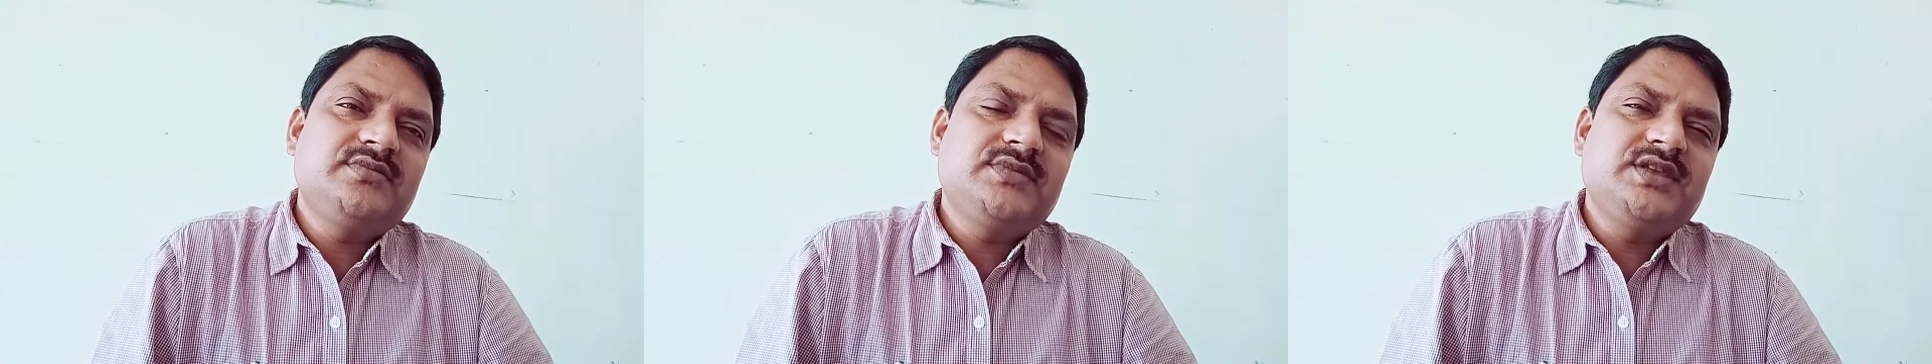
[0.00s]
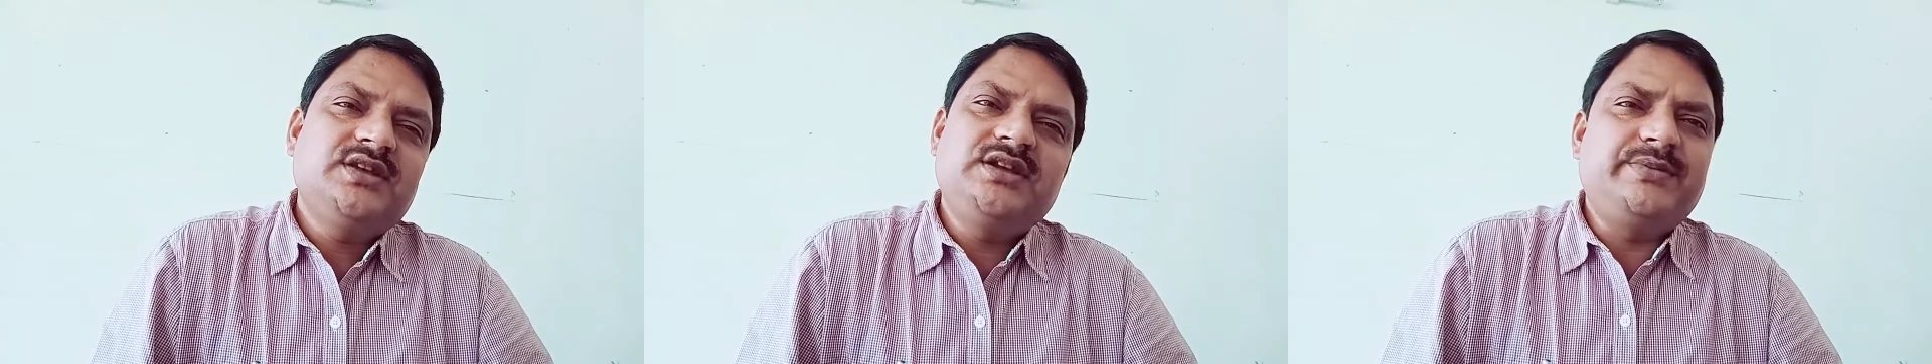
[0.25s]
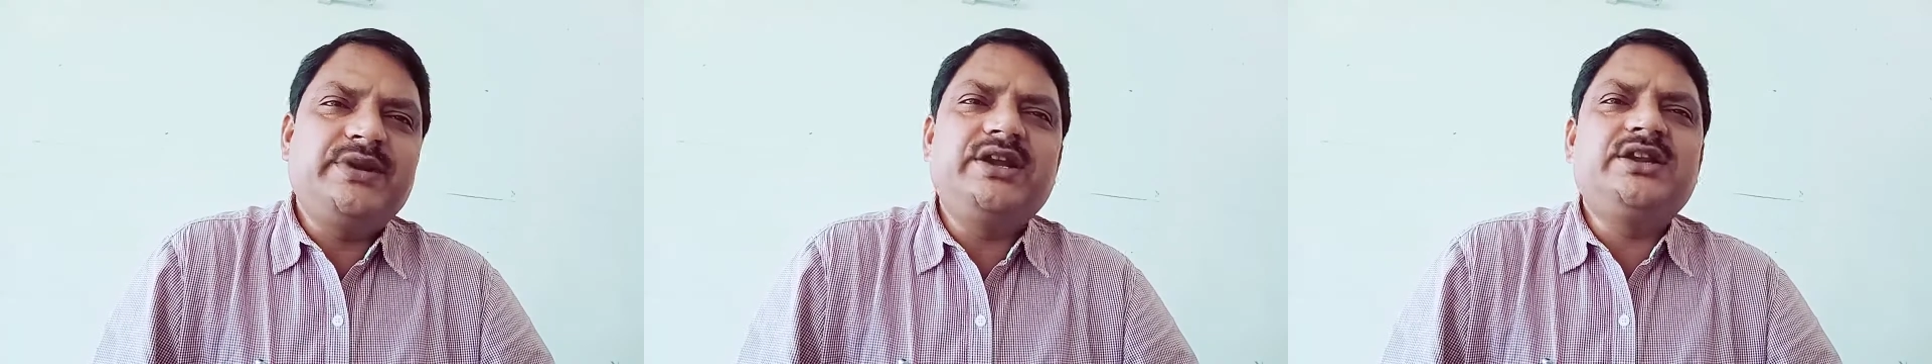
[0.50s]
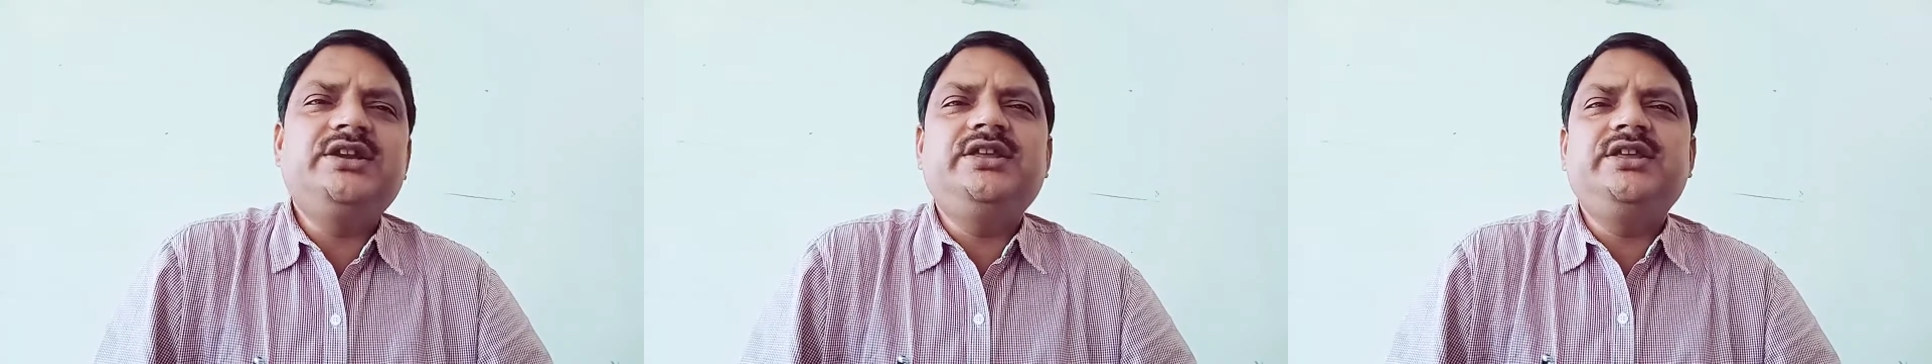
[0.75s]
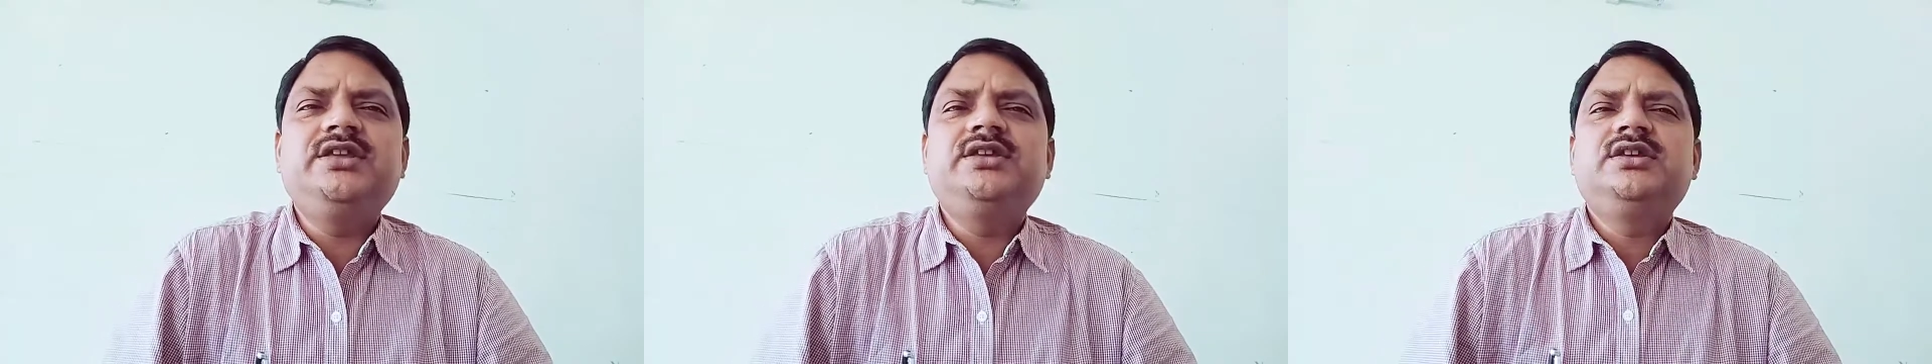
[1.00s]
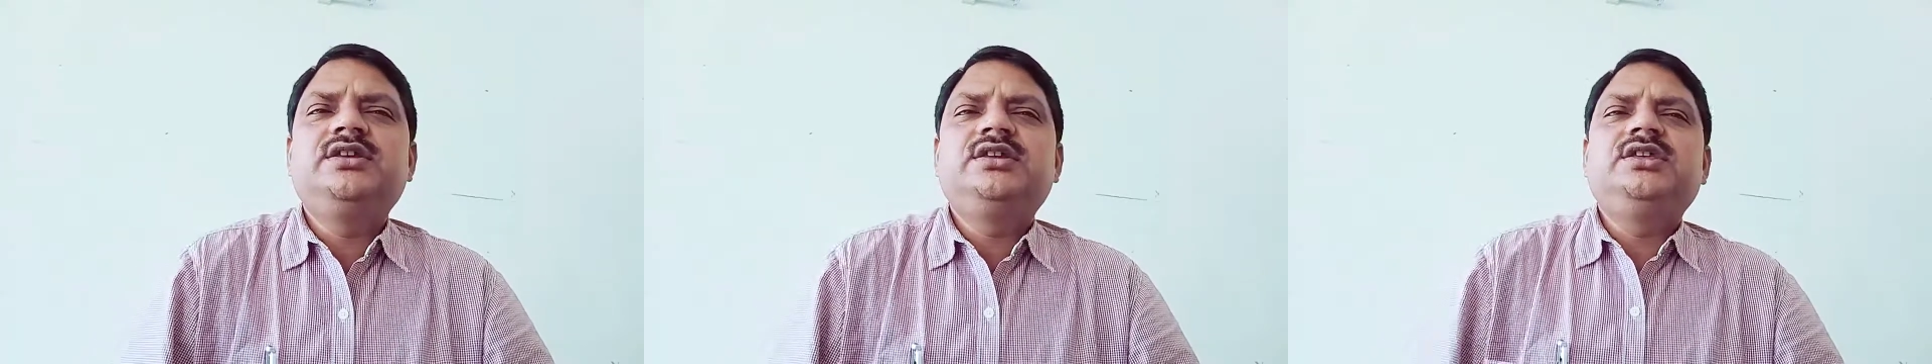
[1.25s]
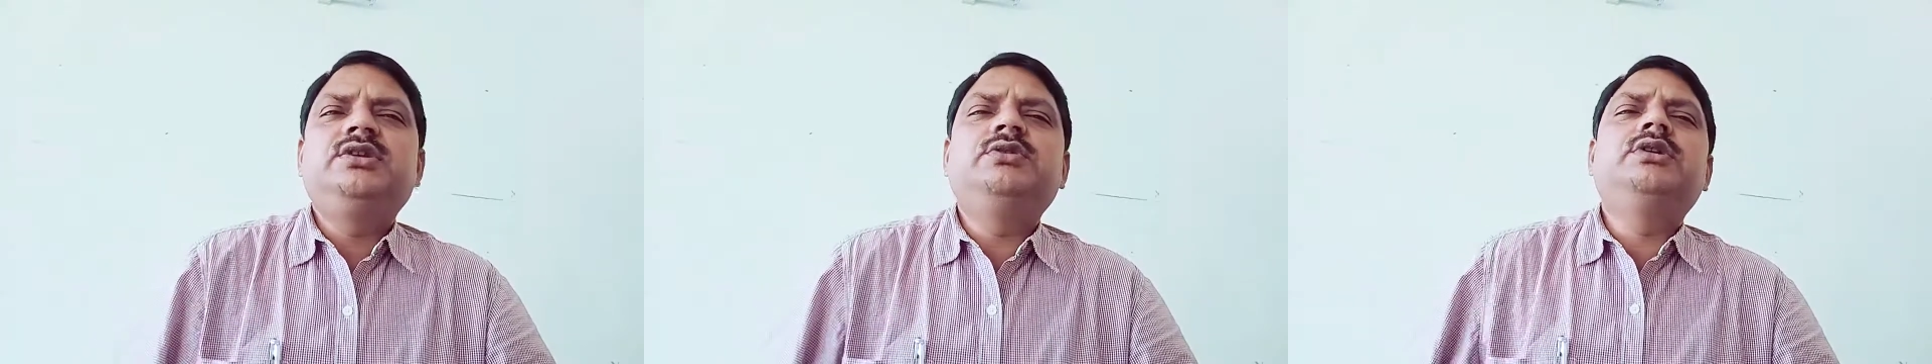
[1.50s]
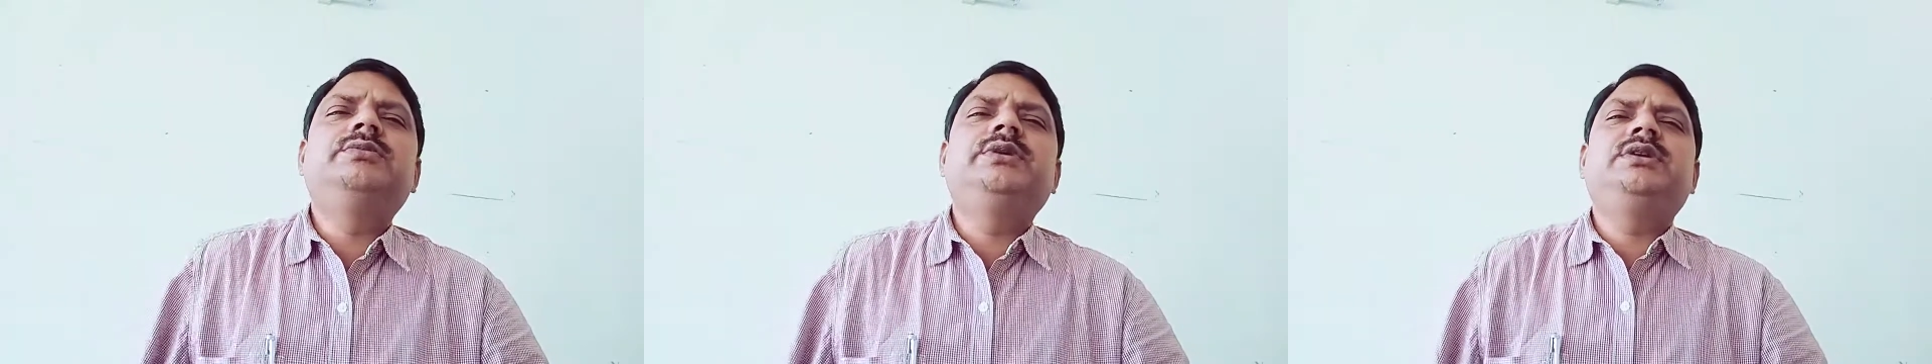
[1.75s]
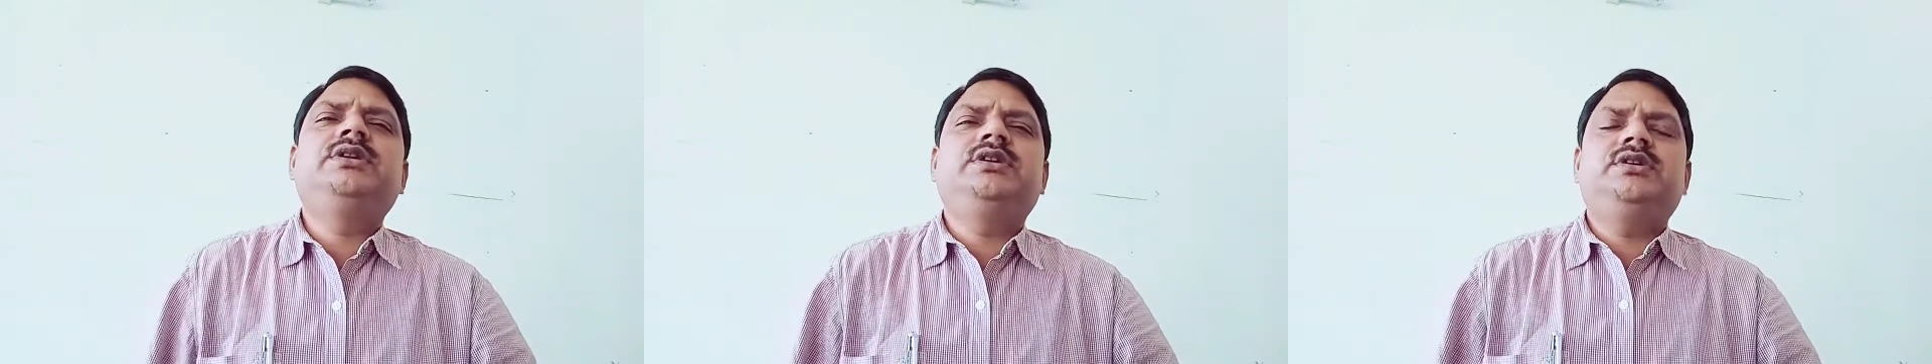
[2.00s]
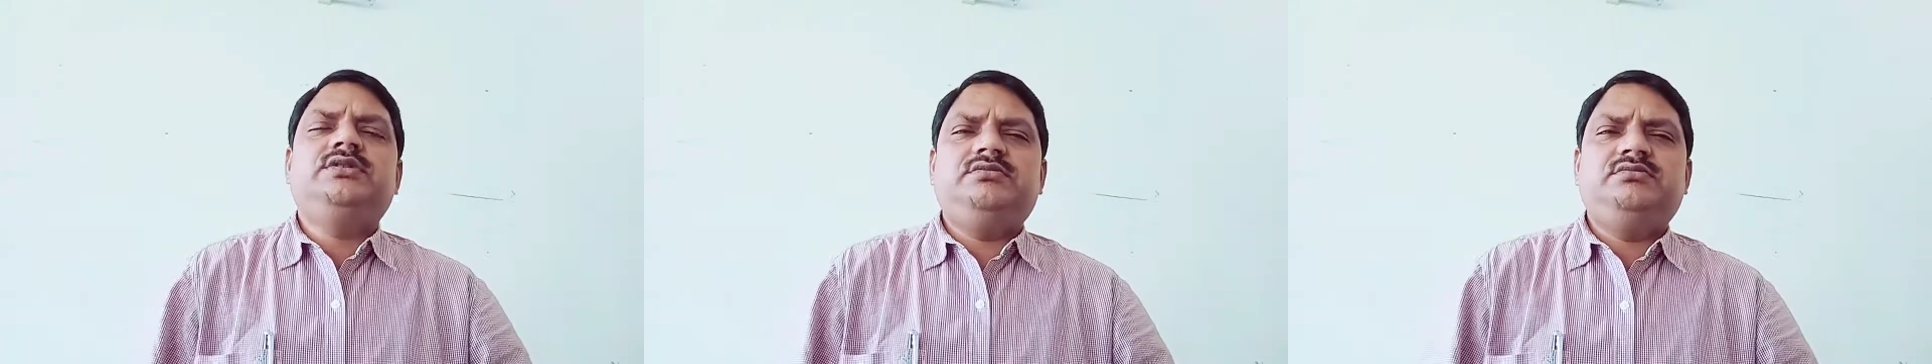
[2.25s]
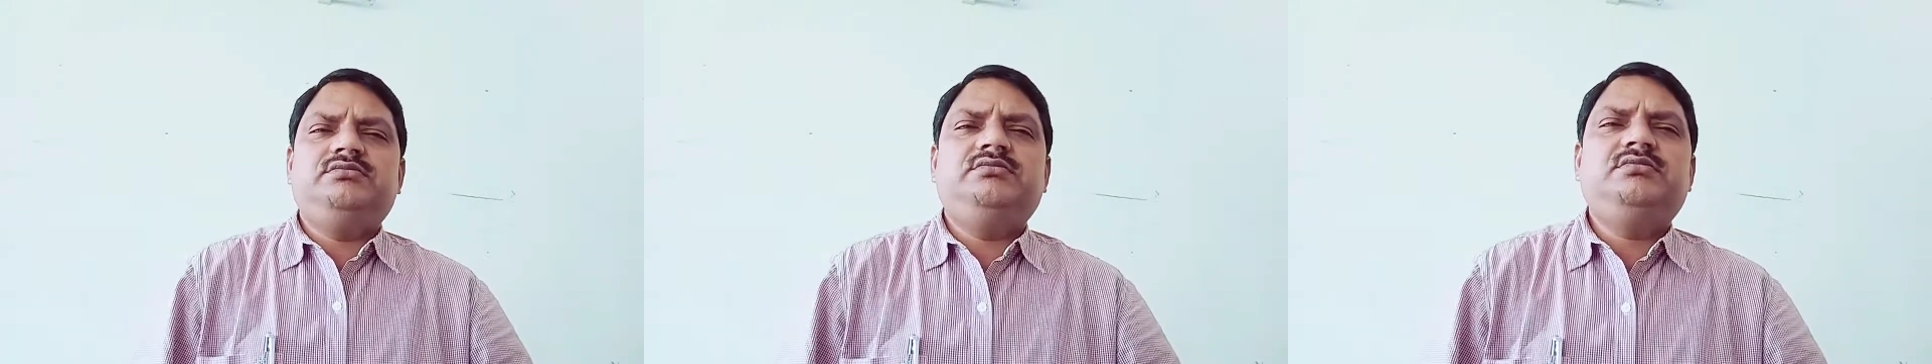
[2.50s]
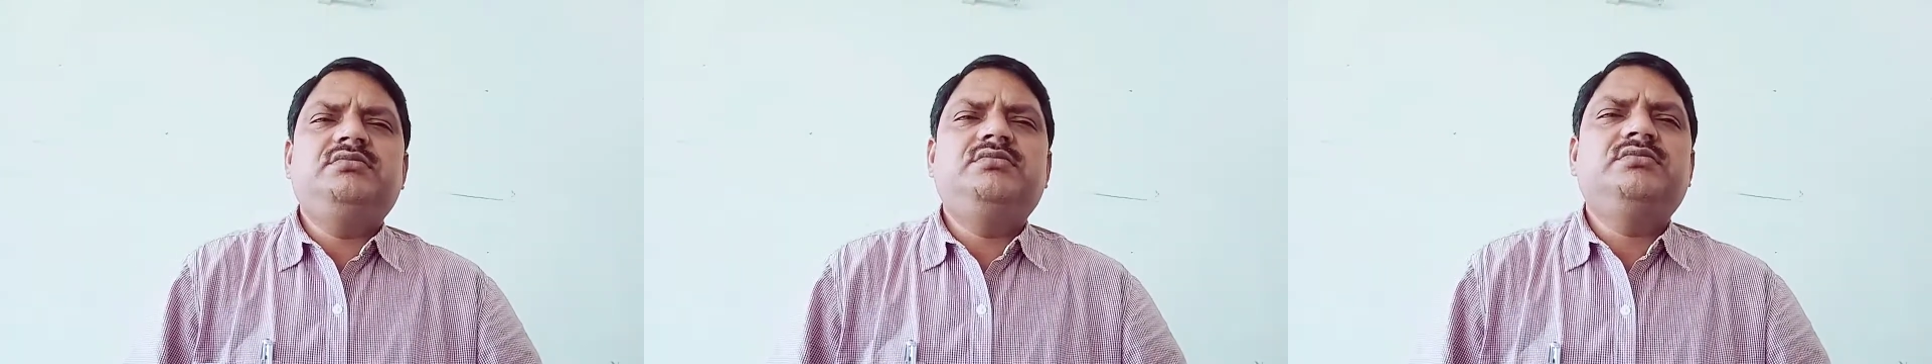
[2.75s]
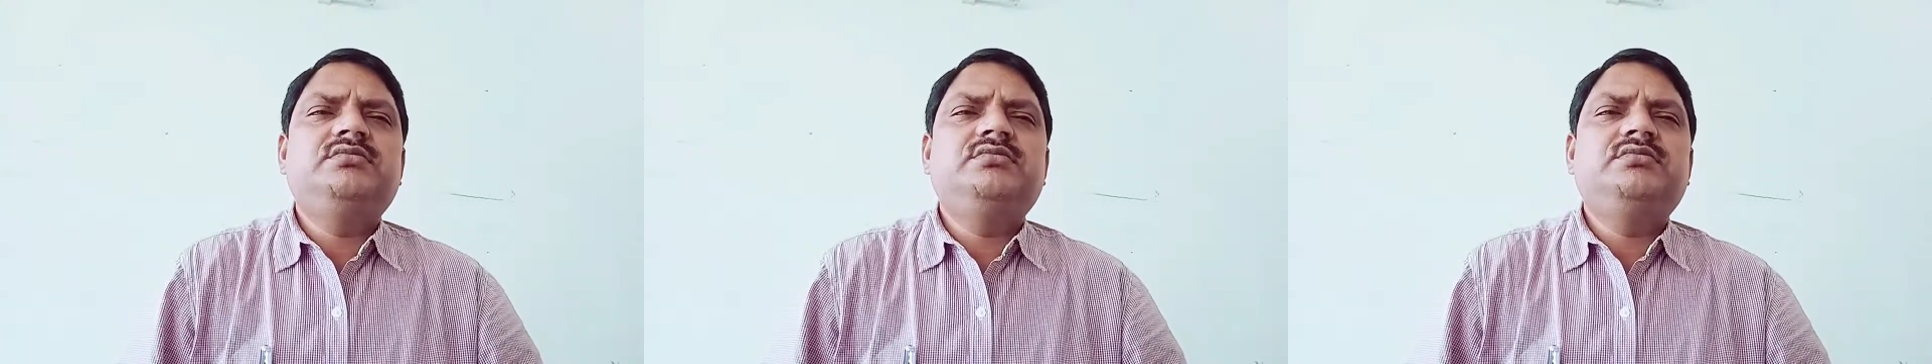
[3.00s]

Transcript: Definitely, you will be